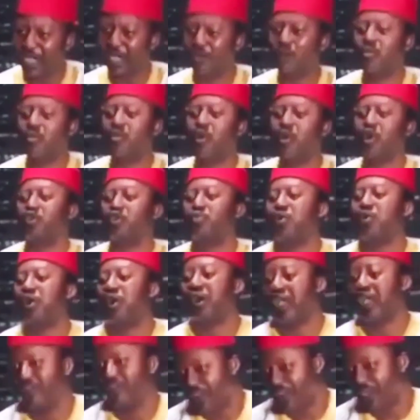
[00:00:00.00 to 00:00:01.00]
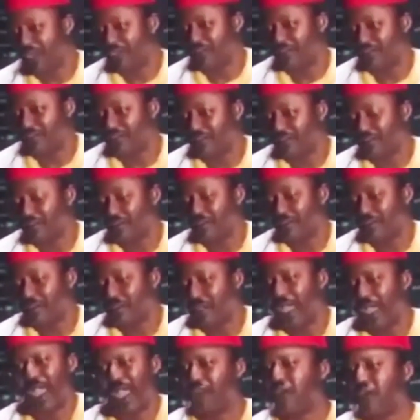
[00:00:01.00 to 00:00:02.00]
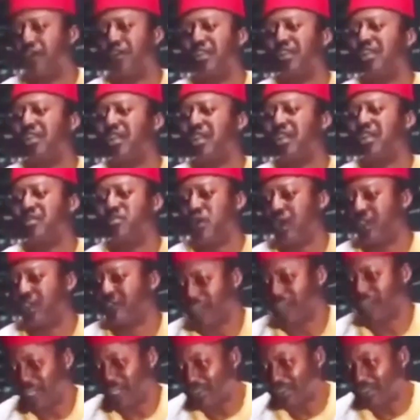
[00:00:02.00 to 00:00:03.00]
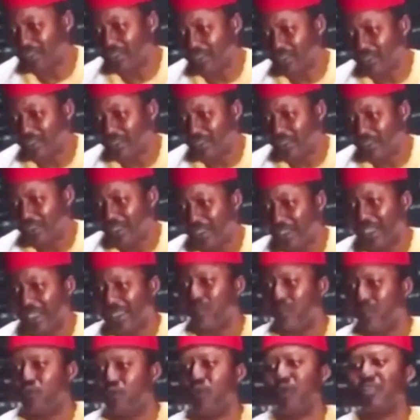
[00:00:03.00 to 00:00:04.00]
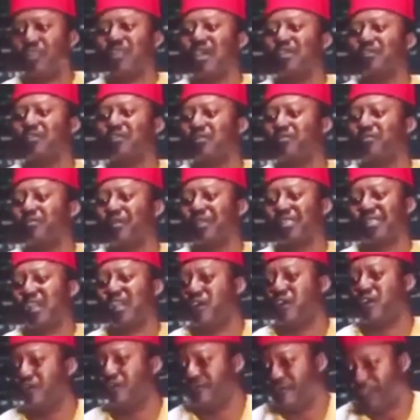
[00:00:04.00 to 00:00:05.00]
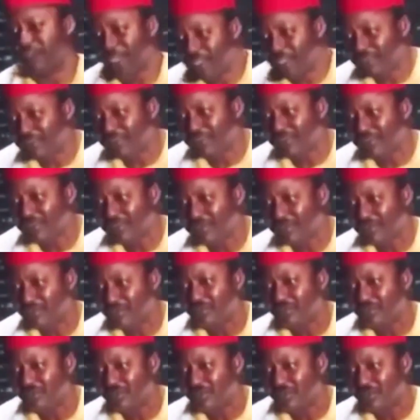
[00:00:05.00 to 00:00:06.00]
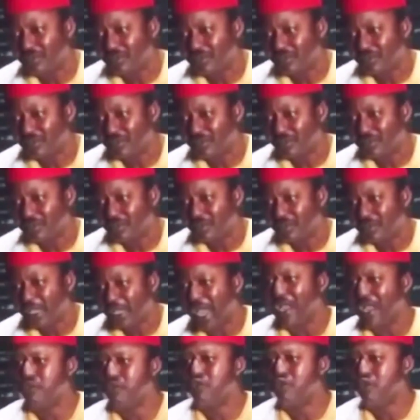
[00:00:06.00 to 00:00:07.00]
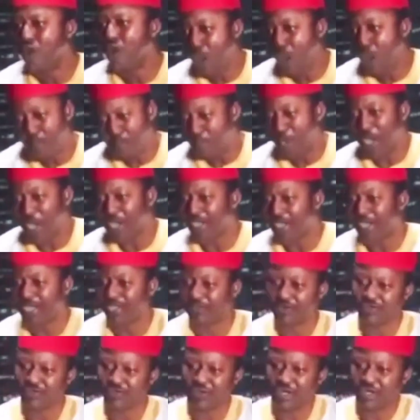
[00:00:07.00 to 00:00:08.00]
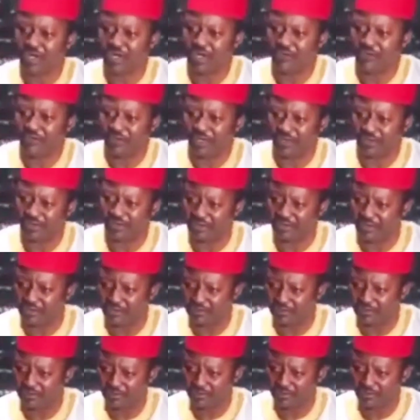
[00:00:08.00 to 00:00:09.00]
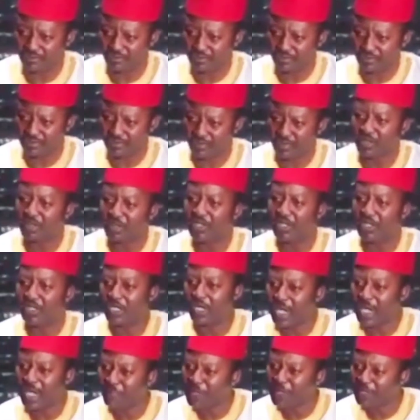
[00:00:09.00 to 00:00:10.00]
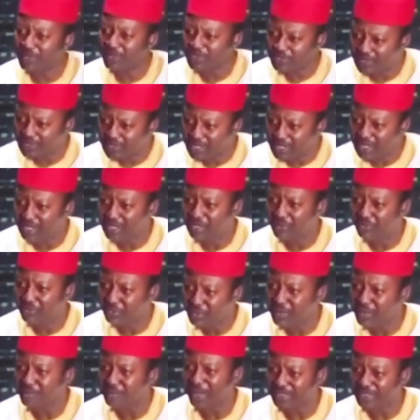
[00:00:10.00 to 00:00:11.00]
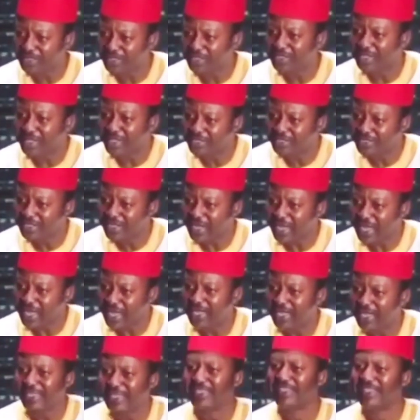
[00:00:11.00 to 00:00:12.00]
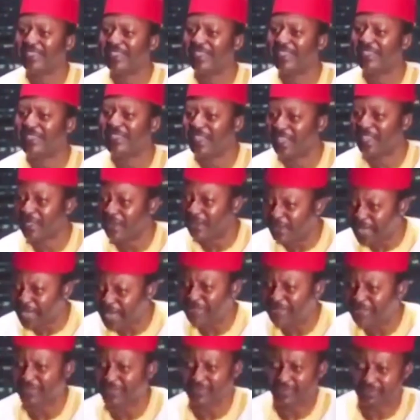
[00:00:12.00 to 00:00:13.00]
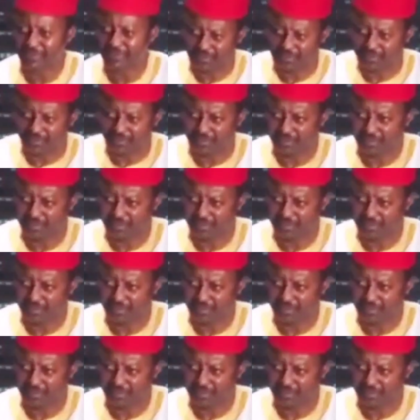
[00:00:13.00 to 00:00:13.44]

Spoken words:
How much more evidence? I don't need any more evidence. I am 1000% convinced, and nobody has contrary evidence. The APC, the ruling party in Nigeria, is the direct